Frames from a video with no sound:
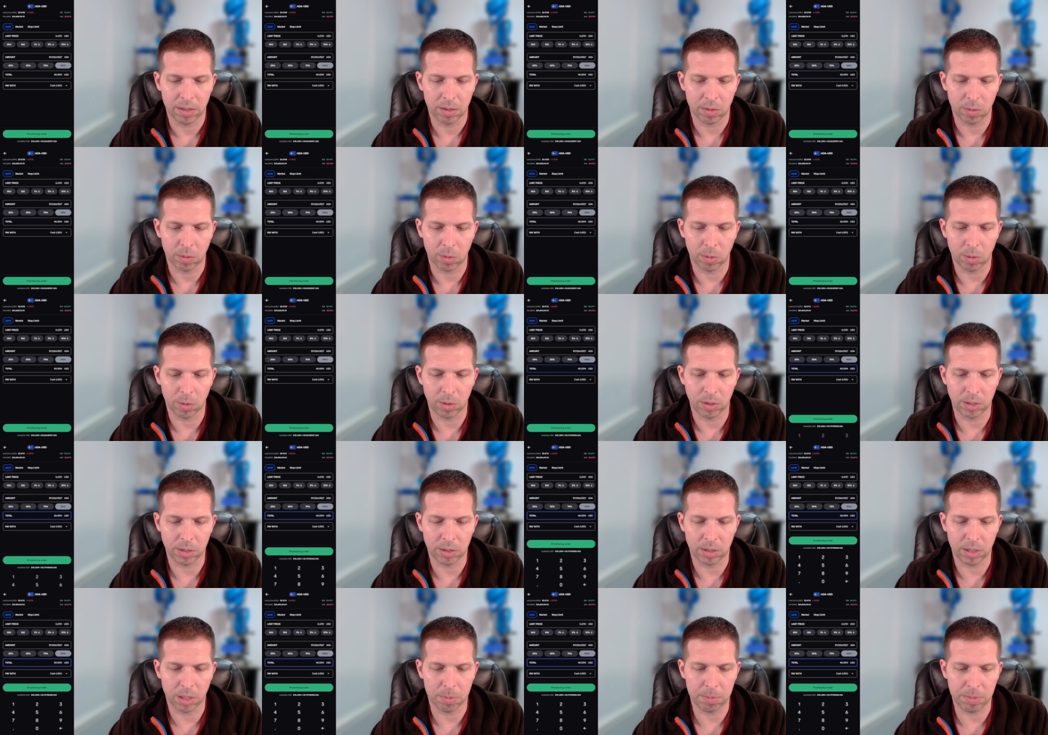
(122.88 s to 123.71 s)
or
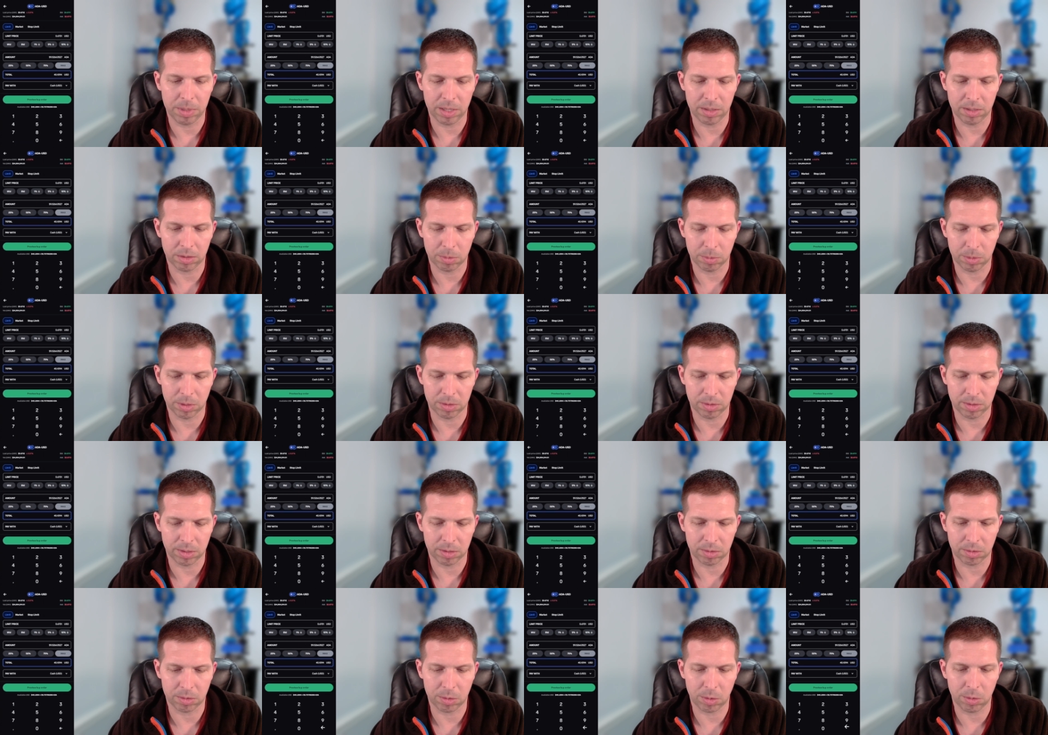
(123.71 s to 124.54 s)
you'd come down to where it
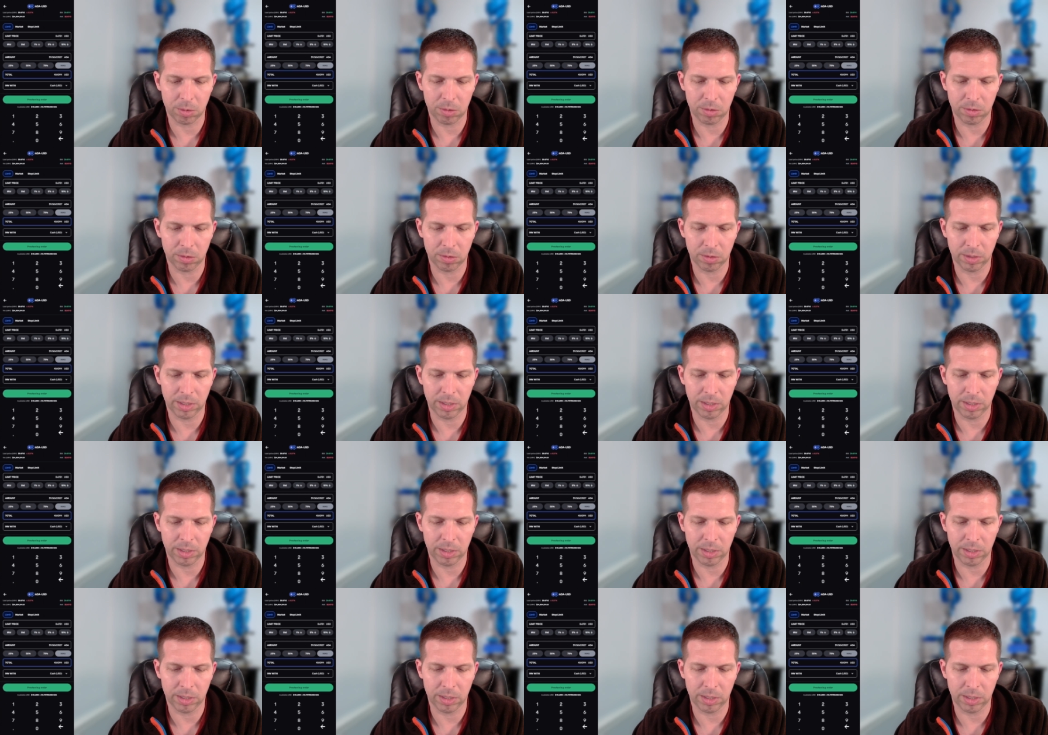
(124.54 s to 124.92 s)
says total.